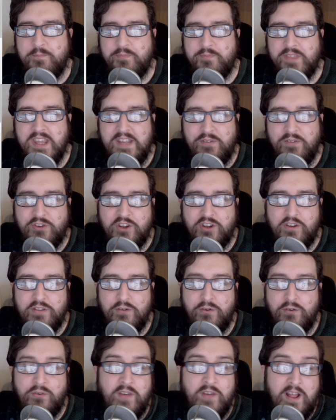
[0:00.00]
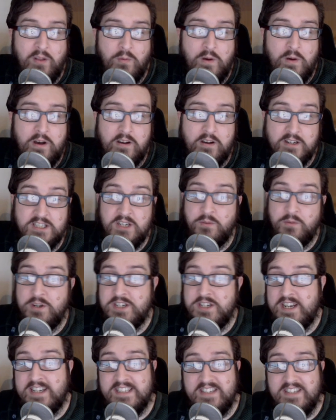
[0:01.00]
You've also got the Felwargs, which,
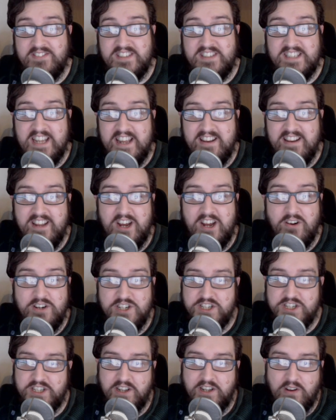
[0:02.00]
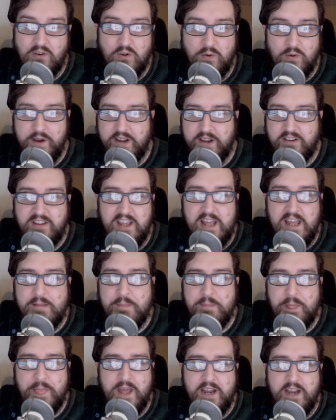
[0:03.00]
as I've said, are just a glorious kit,
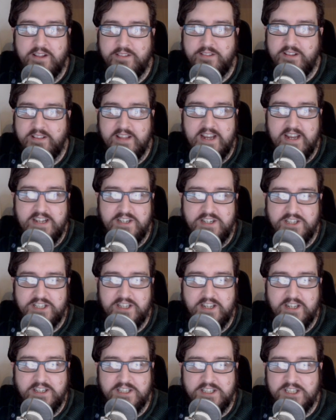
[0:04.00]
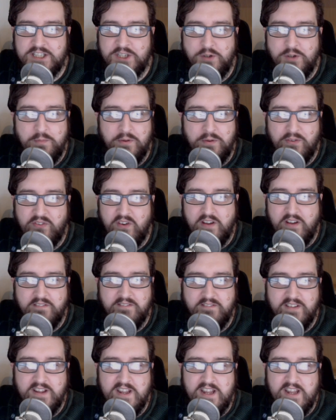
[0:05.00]
and I think they're just like super fun.
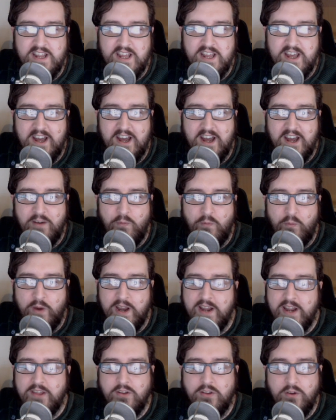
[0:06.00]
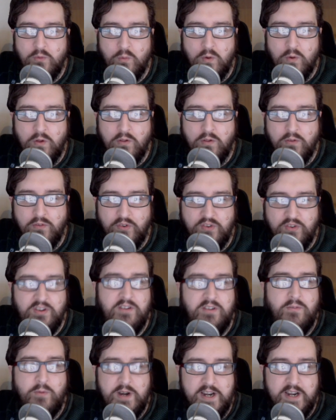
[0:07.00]
Really good wolves,
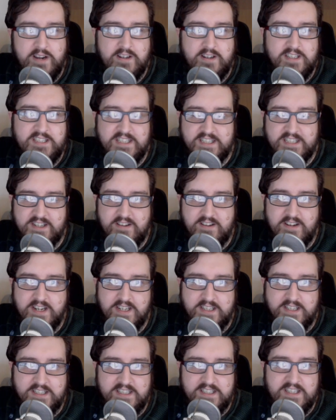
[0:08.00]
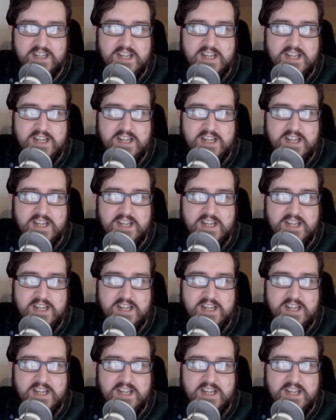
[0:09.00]
really nice designs.